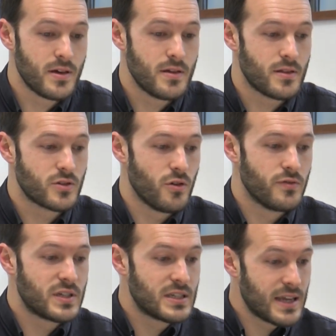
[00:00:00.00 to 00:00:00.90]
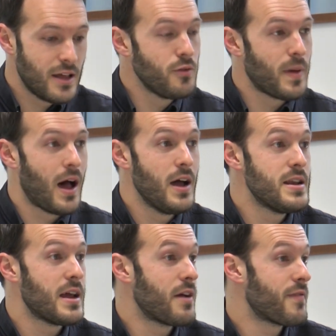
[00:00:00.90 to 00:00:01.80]
the sort of skill behind
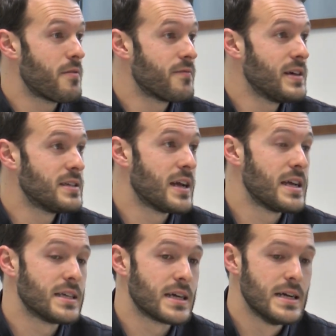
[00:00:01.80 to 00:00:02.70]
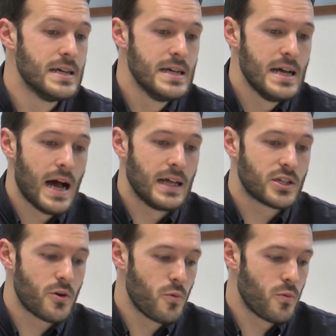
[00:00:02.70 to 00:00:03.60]
it I found fascinating, and
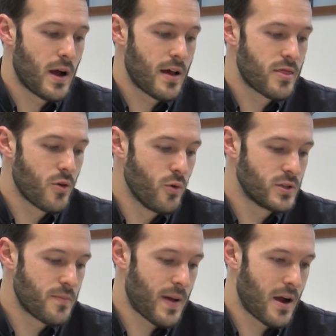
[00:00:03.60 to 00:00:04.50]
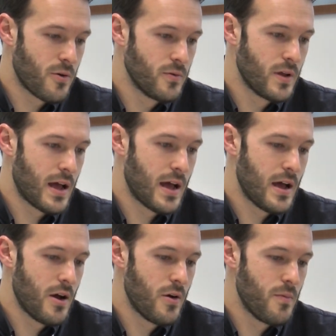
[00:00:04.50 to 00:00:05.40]
so I thought about
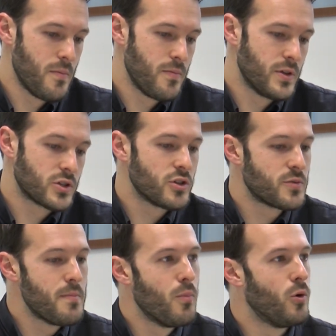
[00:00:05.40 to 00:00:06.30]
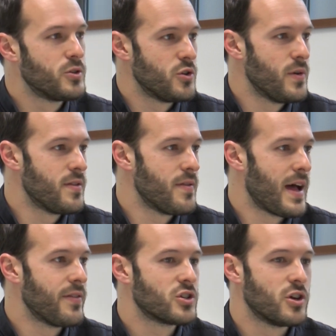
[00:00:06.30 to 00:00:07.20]
there's got to be more to it than that.
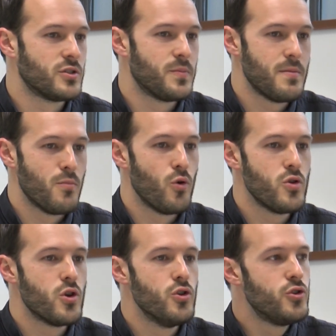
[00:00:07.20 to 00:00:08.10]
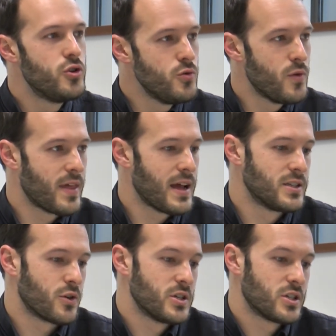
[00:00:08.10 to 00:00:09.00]
There's got to be more you could do with it, and
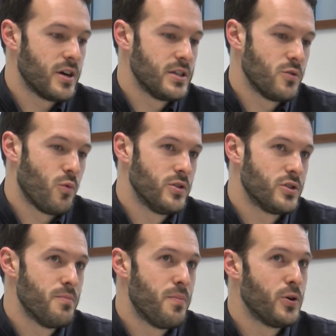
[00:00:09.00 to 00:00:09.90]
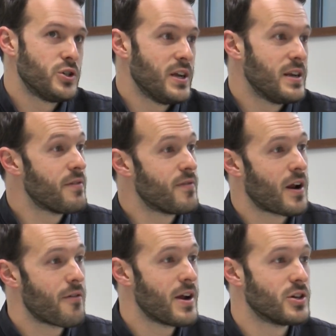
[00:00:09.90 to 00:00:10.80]
so I started to want to push it in a different
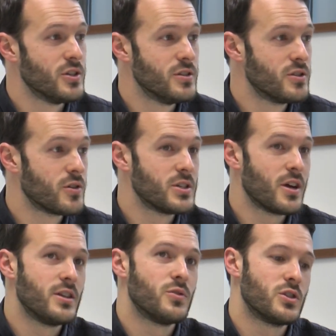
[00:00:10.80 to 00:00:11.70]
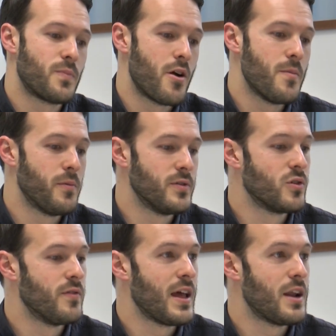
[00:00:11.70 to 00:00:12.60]
direction. So I started to experiment with sort
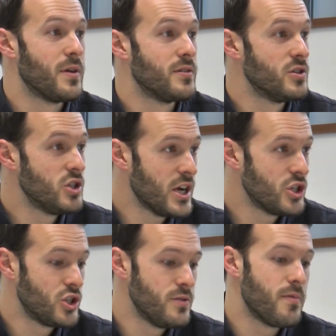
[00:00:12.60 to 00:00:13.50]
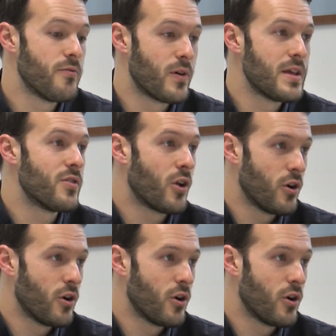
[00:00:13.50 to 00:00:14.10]
of the element of suggestion before I even